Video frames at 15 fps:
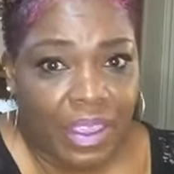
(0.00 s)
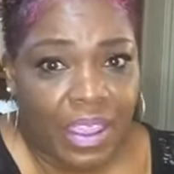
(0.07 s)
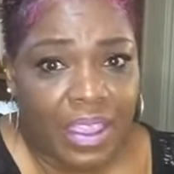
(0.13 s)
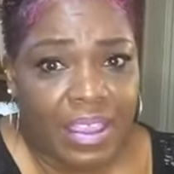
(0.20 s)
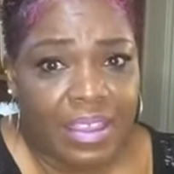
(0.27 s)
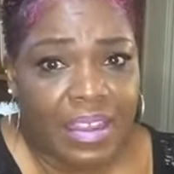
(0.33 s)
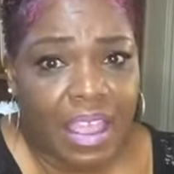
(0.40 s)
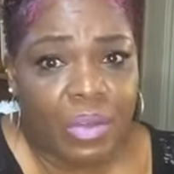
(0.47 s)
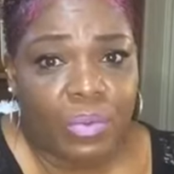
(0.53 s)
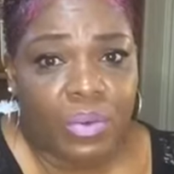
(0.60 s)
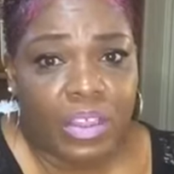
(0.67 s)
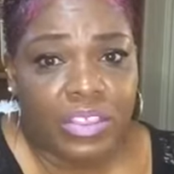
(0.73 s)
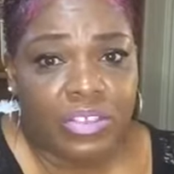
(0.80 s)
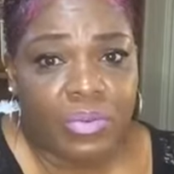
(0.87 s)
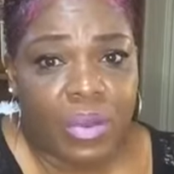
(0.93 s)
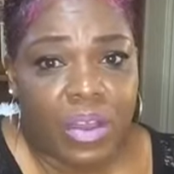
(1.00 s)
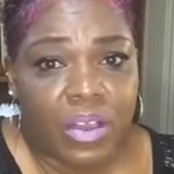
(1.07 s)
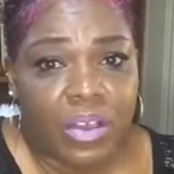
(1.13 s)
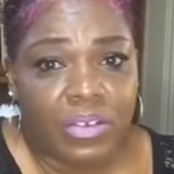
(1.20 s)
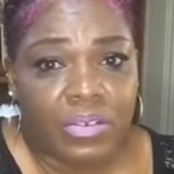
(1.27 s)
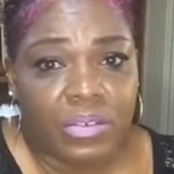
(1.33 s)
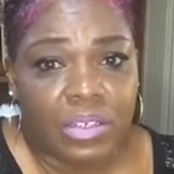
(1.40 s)
And I want you
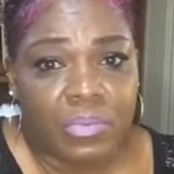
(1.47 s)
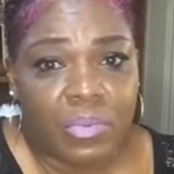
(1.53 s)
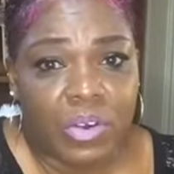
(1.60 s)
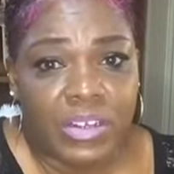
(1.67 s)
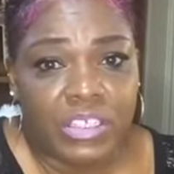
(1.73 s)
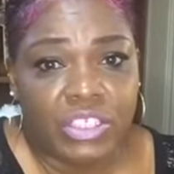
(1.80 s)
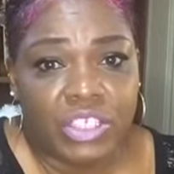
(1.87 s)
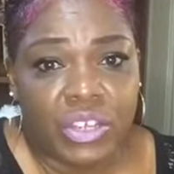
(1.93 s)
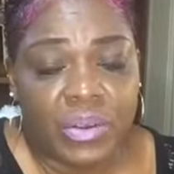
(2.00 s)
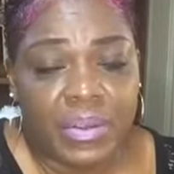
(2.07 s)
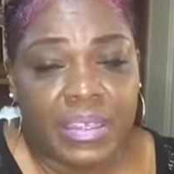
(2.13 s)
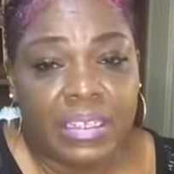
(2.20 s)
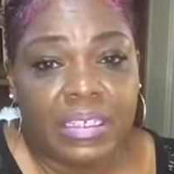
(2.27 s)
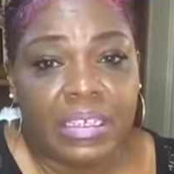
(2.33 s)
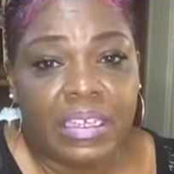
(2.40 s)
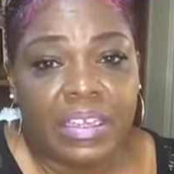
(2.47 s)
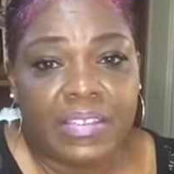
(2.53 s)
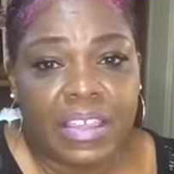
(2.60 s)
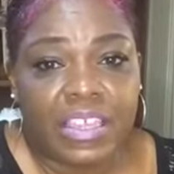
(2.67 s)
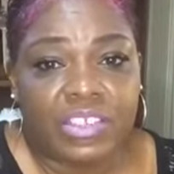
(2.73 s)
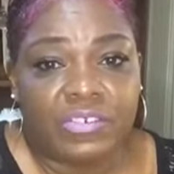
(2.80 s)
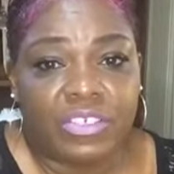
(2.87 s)
all, good morning, Joey.
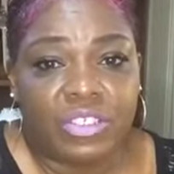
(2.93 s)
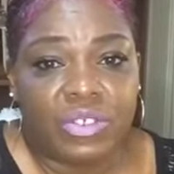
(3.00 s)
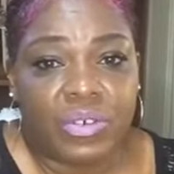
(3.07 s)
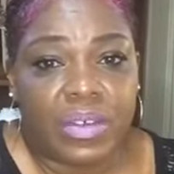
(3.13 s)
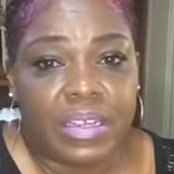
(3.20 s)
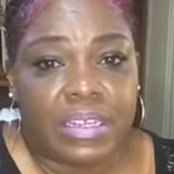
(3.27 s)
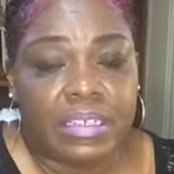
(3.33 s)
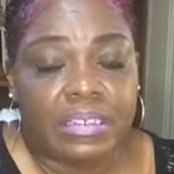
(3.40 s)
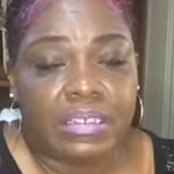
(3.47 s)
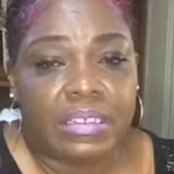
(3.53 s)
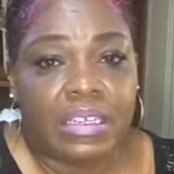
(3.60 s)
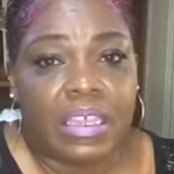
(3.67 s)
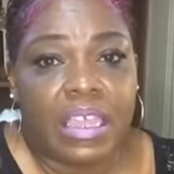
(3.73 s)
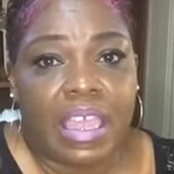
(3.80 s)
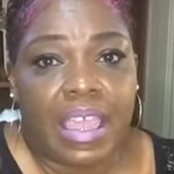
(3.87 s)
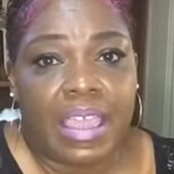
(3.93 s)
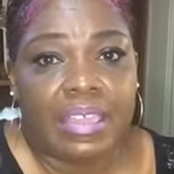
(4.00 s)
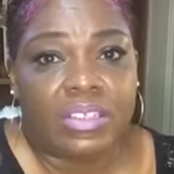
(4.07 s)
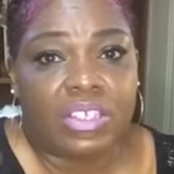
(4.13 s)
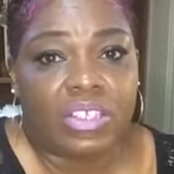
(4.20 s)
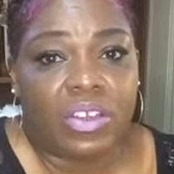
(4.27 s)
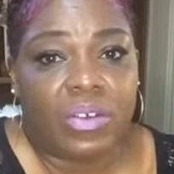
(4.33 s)
Thank you for joining.
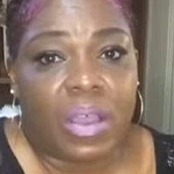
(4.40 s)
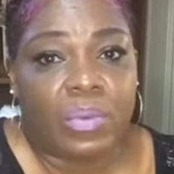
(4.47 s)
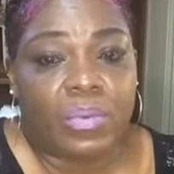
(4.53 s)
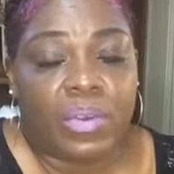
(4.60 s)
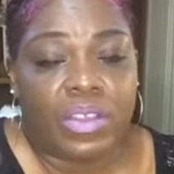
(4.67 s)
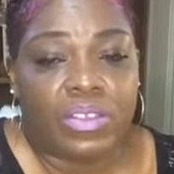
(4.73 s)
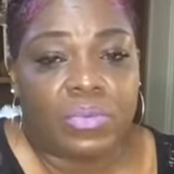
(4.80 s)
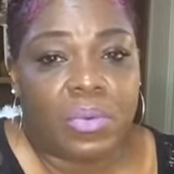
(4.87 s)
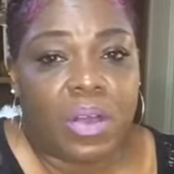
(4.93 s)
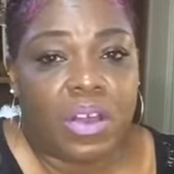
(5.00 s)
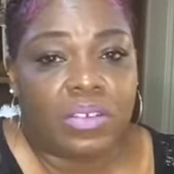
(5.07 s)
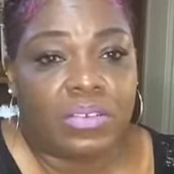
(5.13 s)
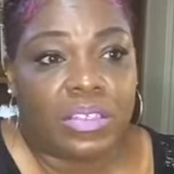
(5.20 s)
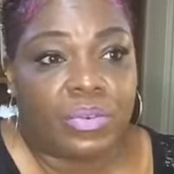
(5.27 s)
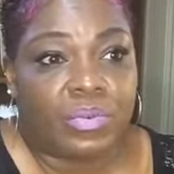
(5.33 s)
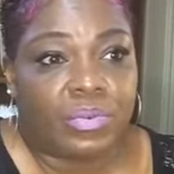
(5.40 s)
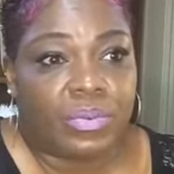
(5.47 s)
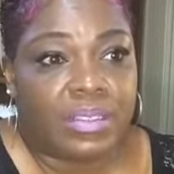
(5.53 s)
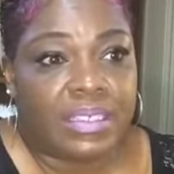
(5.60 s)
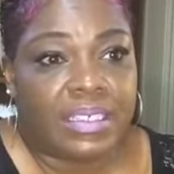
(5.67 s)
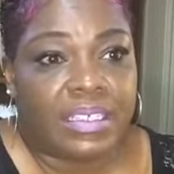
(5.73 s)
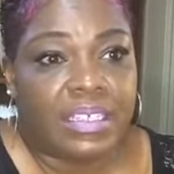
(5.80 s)
And so I want you all to
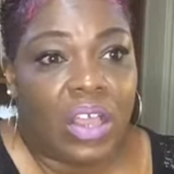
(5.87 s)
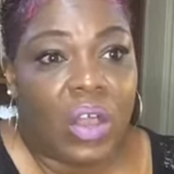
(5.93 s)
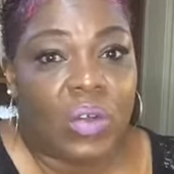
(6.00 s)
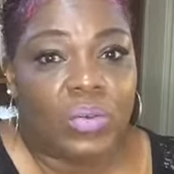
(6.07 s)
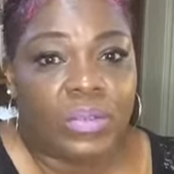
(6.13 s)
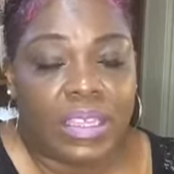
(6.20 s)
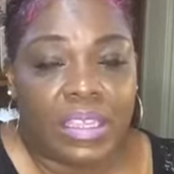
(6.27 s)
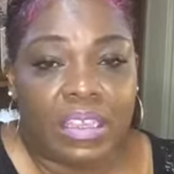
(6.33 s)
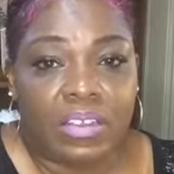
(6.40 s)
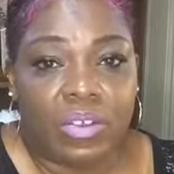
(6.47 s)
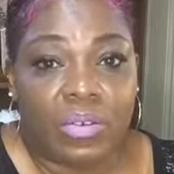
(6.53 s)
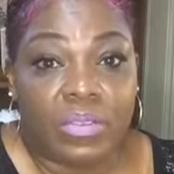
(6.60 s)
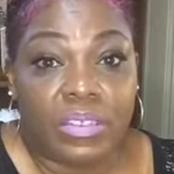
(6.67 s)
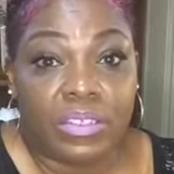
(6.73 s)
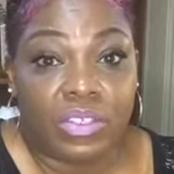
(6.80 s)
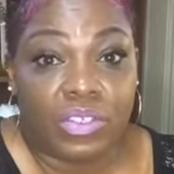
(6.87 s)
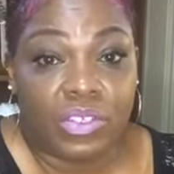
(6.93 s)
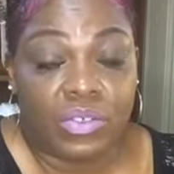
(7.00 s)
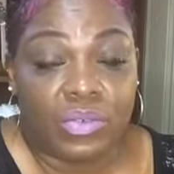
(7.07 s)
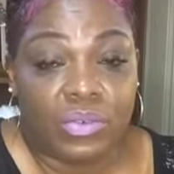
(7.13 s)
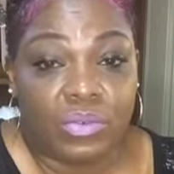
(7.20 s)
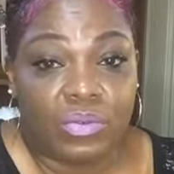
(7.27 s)
really hone in on these
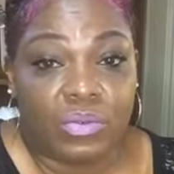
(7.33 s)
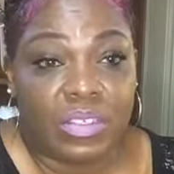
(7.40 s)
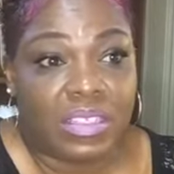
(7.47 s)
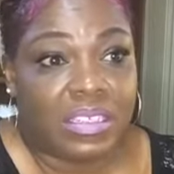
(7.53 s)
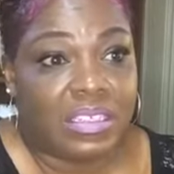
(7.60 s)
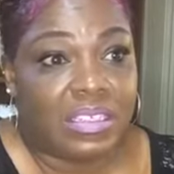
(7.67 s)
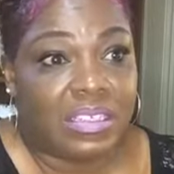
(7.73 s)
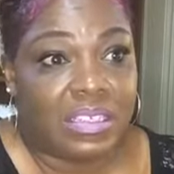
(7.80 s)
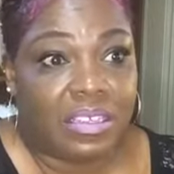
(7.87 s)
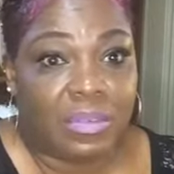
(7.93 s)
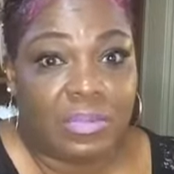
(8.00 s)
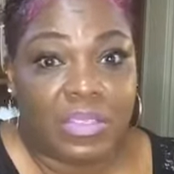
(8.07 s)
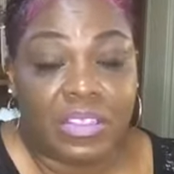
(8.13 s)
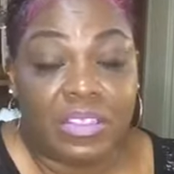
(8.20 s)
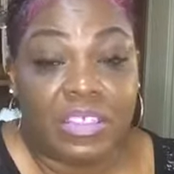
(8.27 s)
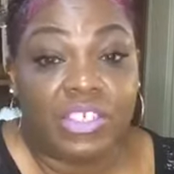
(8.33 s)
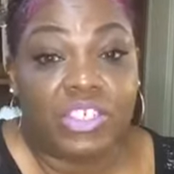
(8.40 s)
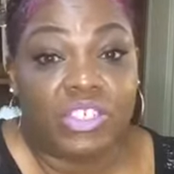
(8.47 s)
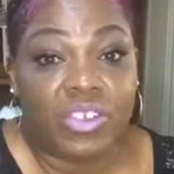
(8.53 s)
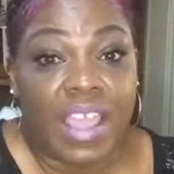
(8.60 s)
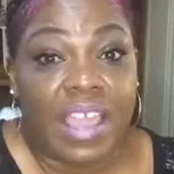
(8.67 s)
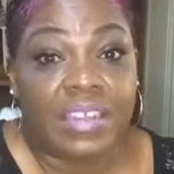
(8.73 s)
tools, these tips, and these
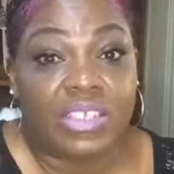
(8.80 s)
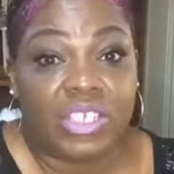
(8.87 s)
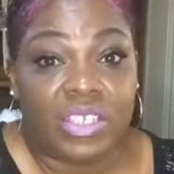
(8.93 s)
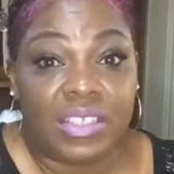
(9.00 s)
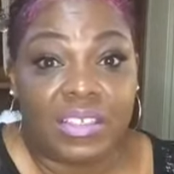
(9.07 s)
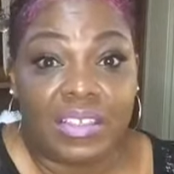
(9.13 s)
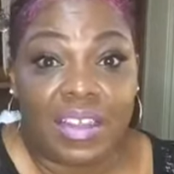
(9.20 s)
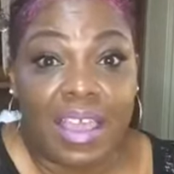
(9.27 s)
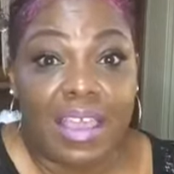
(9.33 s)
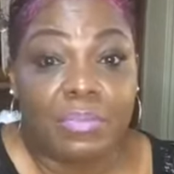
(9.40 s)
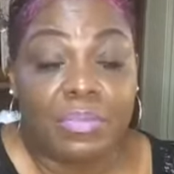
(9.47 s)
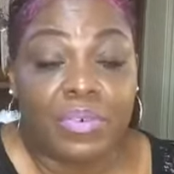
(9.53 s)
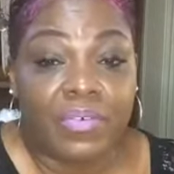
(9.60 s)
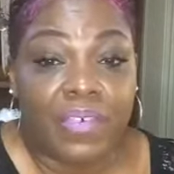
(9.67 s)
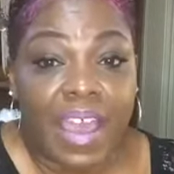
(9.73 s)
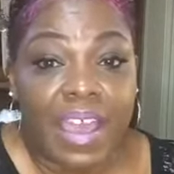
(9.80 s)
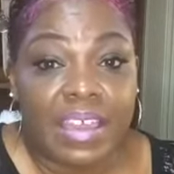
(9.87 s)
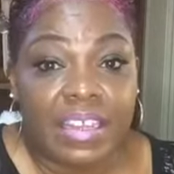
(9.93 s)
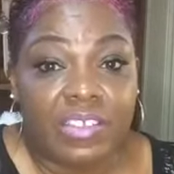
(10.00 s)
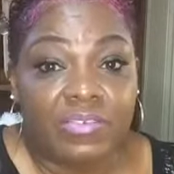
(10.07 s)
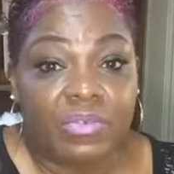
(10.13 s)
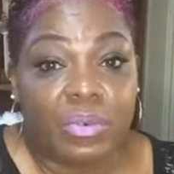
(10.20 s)
strategies that I am
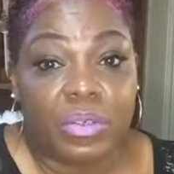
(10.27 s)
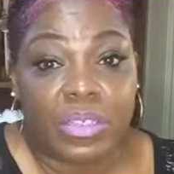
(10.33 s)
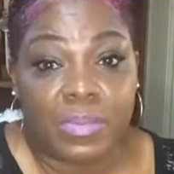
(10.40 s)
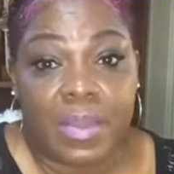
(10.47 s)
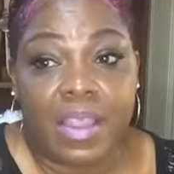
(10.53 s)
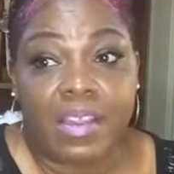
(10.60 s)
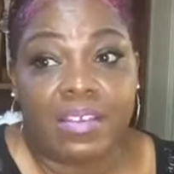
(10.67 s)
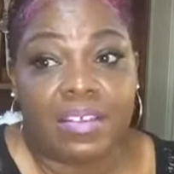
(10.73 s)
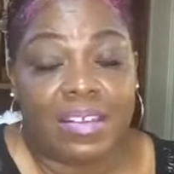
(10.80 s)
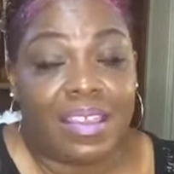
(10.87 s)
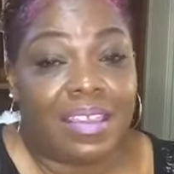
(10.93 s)
providing for aspiring